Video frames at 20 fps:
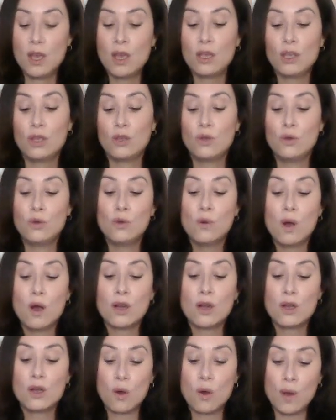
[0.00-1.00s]
You are
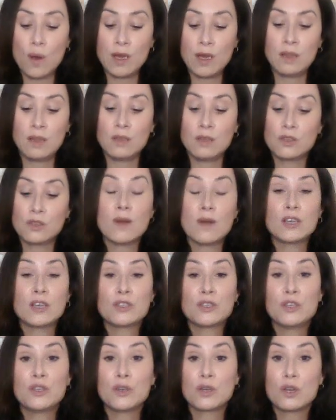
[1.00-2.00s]
going in the
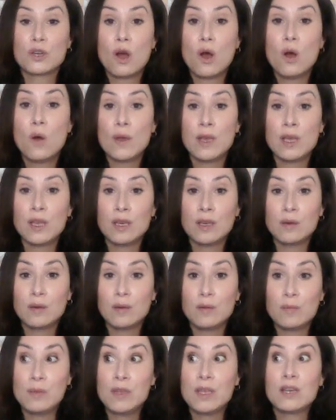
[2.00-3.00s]
direction you're going
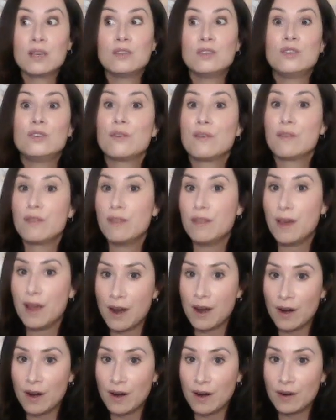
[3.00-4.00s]
because you're
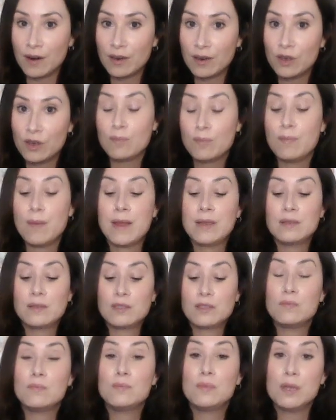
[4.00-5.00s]
there. You're meant
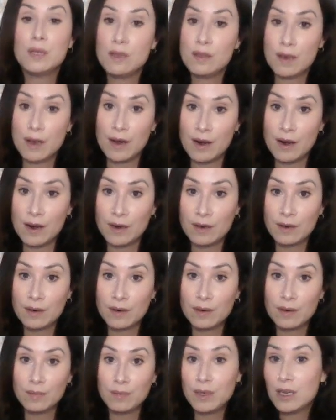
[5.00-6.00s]
to be there
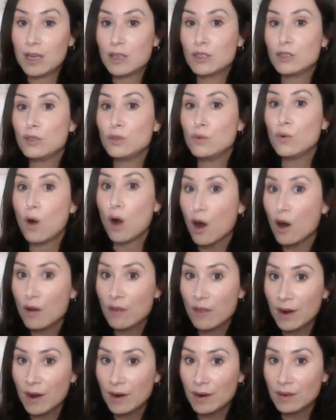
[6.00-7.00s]
because you are
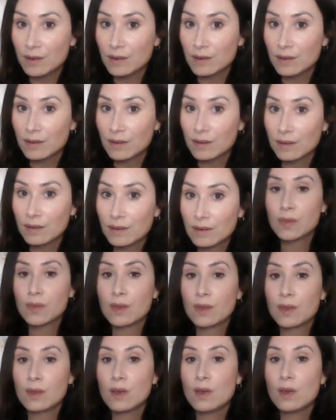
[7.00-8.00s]
there.
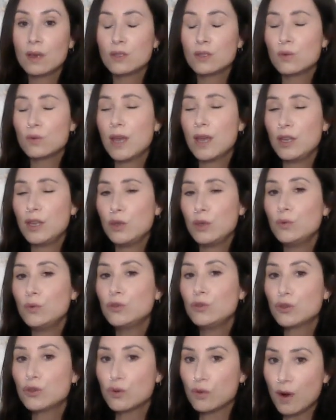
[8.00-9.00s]
So can you
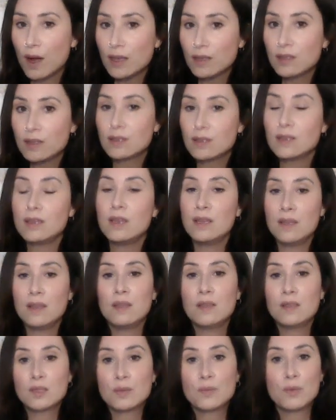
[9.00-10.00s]
trust in
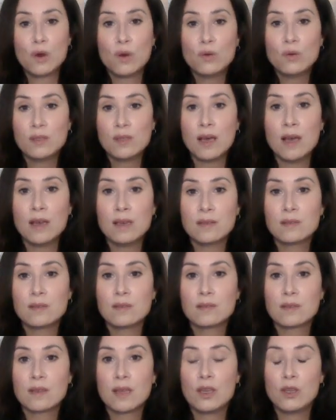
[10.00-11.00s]
this
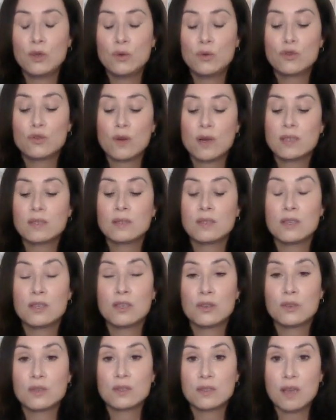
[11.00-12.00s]
process? Can you trust in
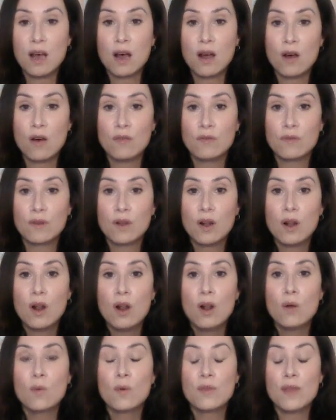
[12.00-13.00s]
yourself
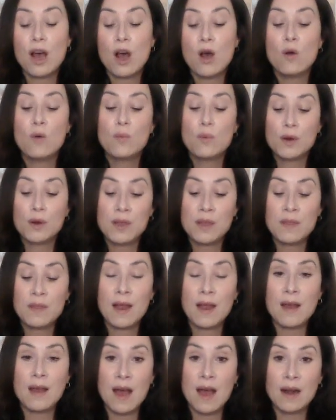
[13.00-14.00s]
without putting
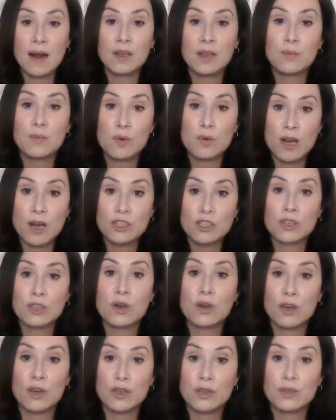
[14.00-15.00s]
that added pressure
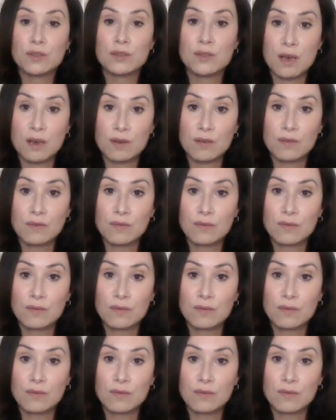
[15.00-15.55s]
on yourself?